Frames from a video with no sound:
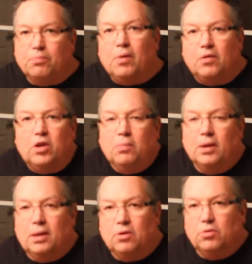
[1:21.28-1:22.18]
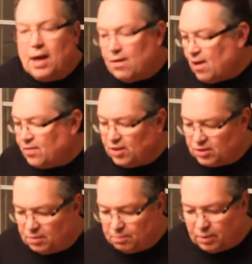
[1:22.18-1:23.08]
accumulate, because we have had
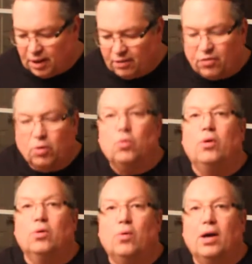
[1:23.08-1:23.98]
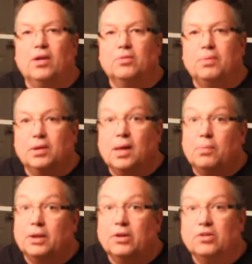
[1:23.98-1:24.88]
this in play for quite a while. It's been a
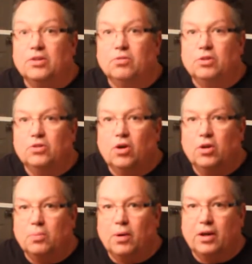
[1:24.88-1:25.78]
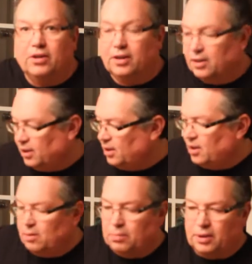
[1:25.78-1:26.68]
couple of years since we started the project.
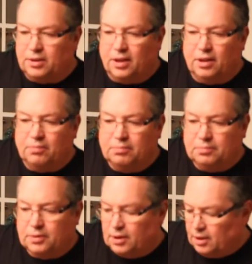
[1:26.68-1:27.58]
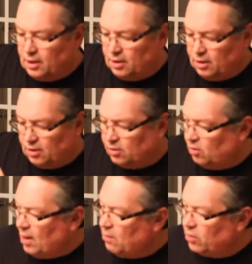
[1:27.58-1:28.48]
But, uh, so
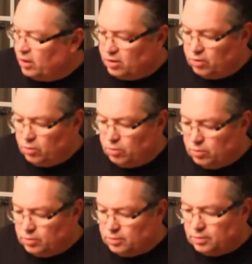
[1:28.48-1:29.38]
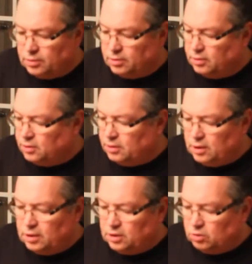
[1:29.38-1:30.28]
now we're going to
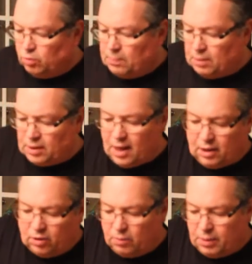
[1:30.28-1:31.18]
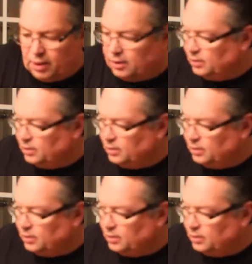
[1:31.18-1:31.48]
wipe it down a little bit.